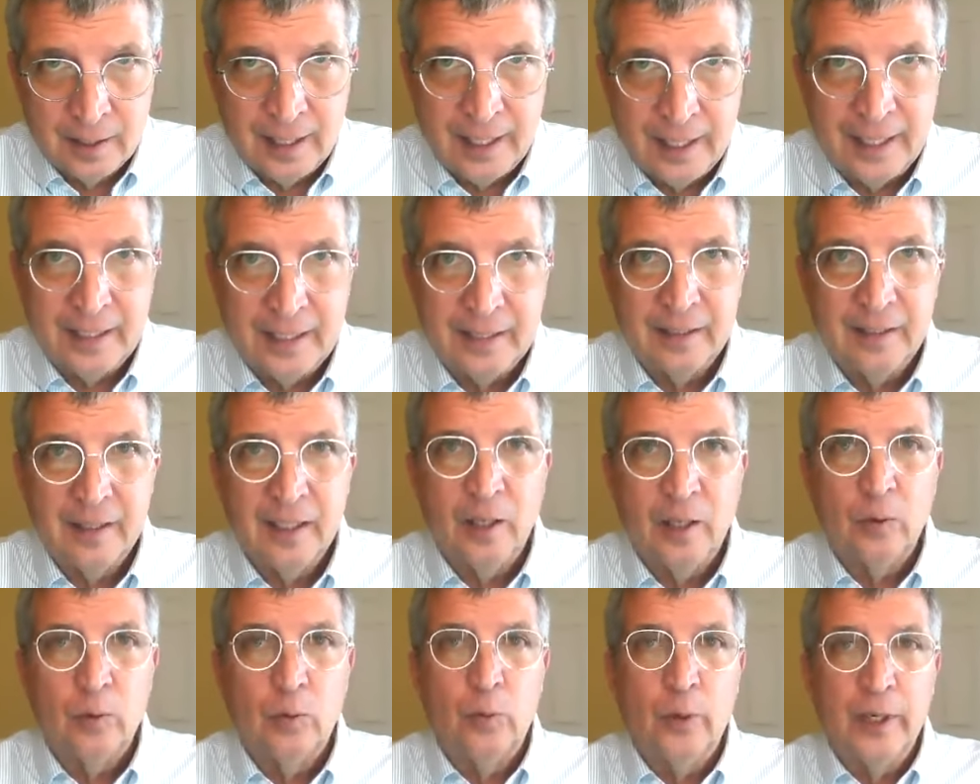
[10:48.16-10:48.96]
and
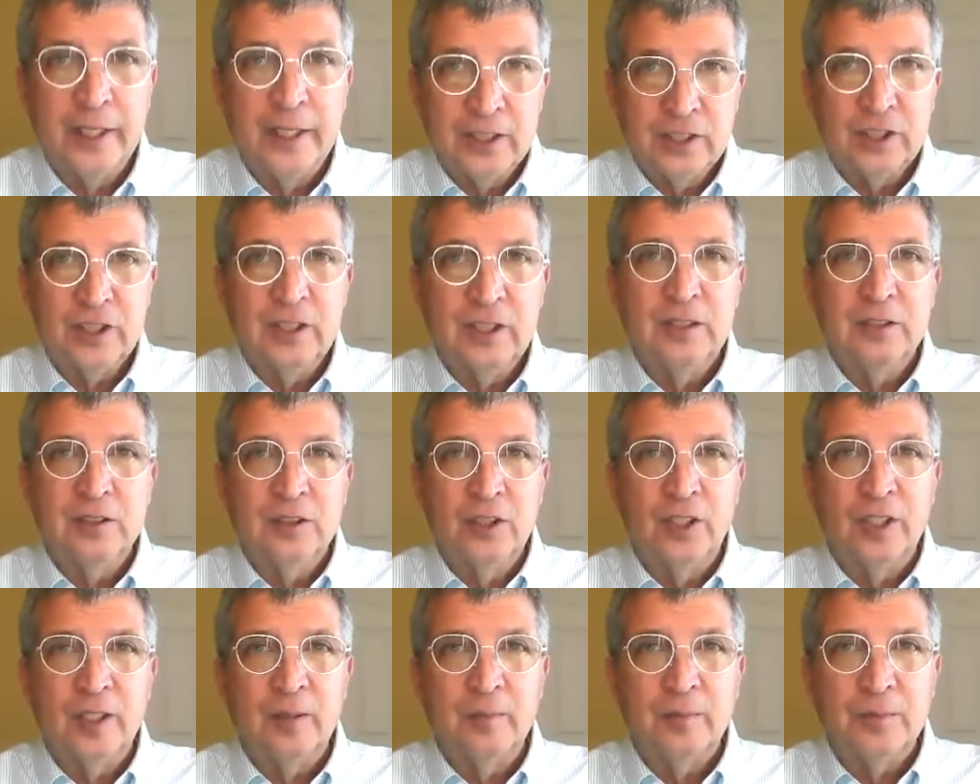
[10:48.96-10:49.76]
a risk
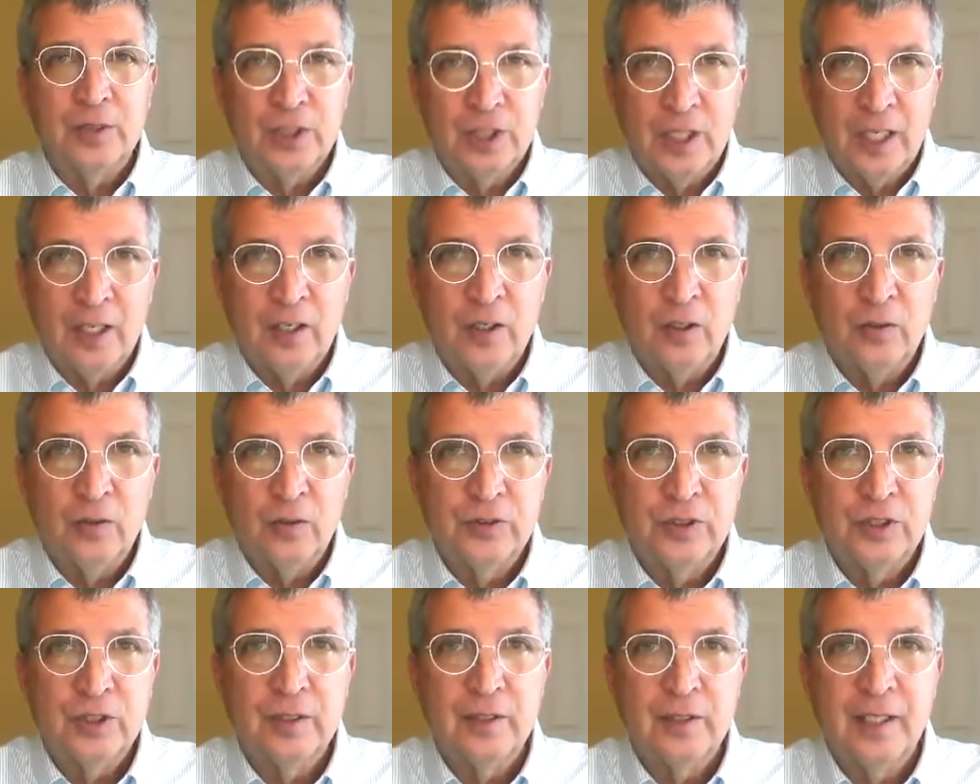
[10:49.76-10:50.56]
to
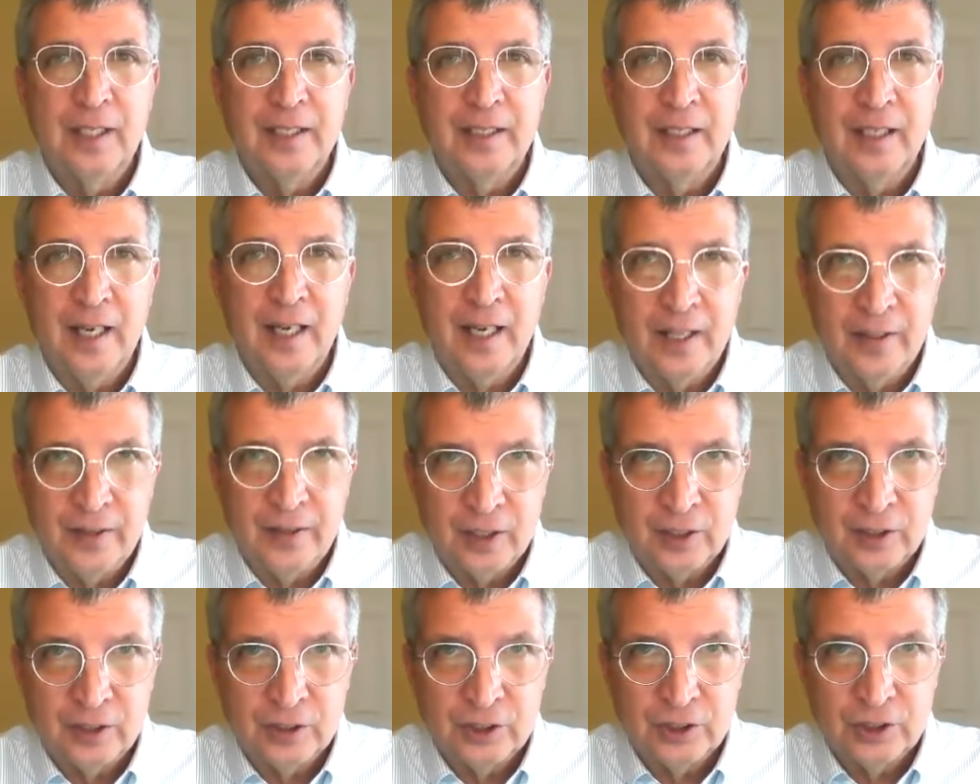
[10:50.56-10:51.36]
themselves and
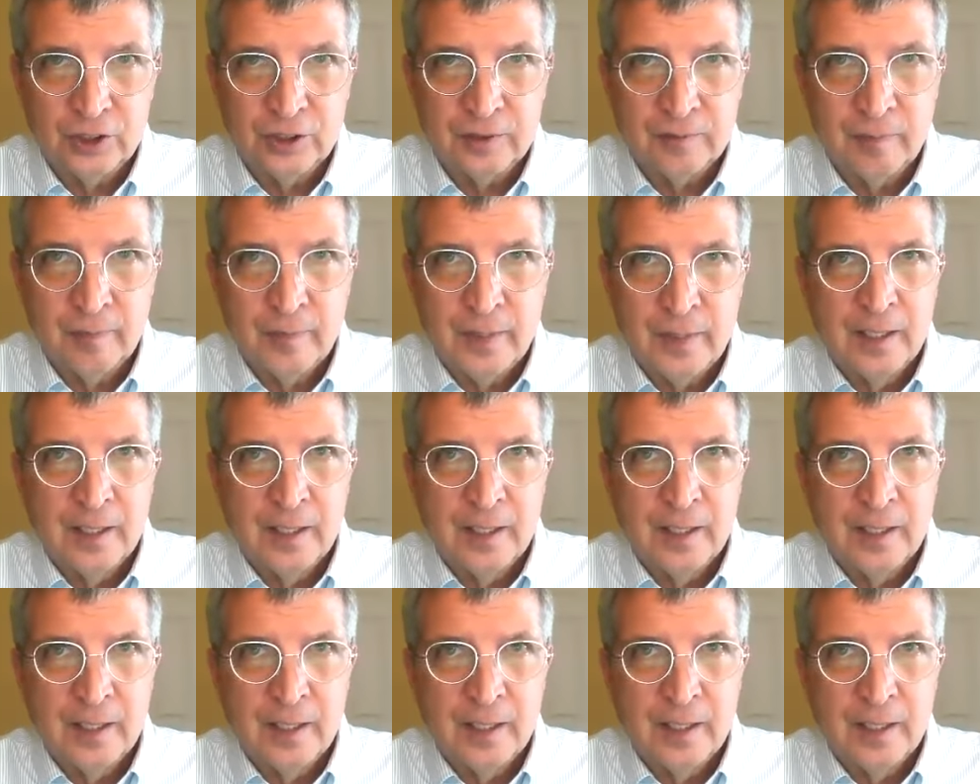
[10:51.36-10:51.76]
others.